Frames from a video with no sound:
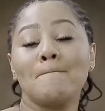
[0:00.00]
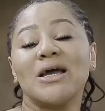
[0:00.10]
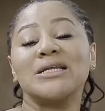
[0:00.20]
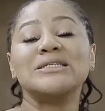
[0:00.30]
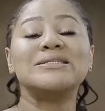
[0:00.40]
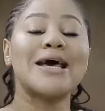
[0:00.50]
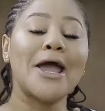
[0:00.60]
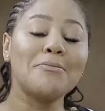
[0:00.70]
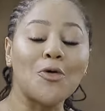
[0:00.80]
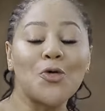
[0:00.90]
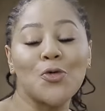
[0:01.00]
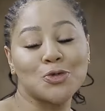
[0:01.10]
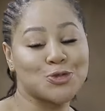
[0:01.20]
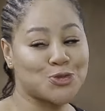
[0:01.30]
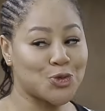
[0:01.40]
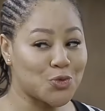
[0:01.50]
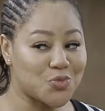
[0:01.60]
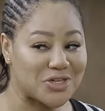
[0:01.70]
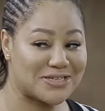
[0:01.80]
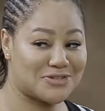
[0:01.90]
By the time Uncle was done
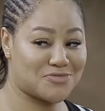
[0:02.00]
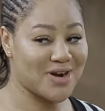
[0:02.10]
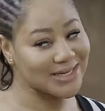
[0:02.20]
with his